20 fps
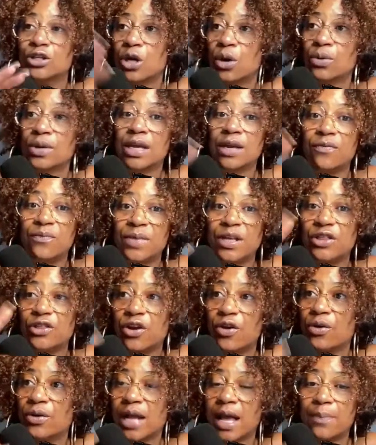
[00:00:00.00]
Don't give me
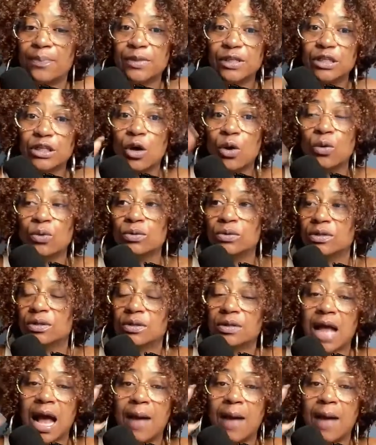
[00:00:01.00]
3rd episode.